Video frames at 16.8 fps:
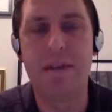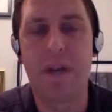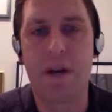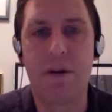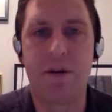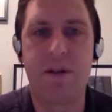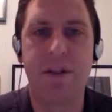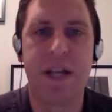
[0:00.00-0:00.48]
and
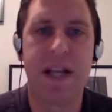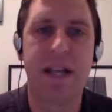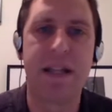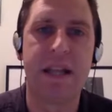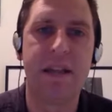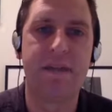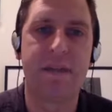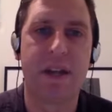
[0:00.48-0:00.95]

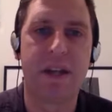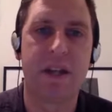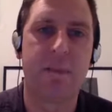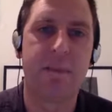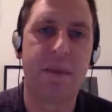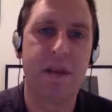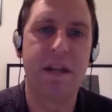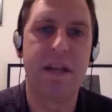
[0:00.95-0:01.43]
understand these
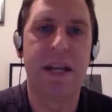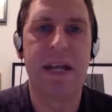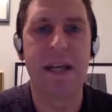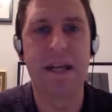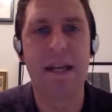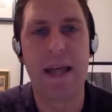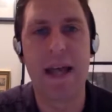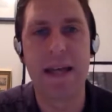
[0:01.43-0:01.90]
victims and dig
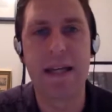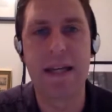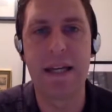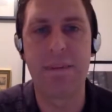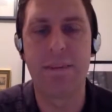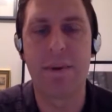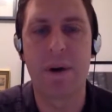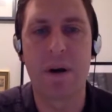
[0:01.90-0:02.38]
into that
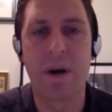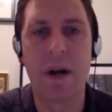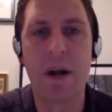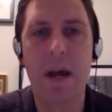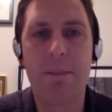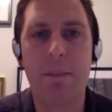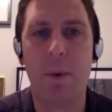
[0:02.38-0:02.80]
deeper.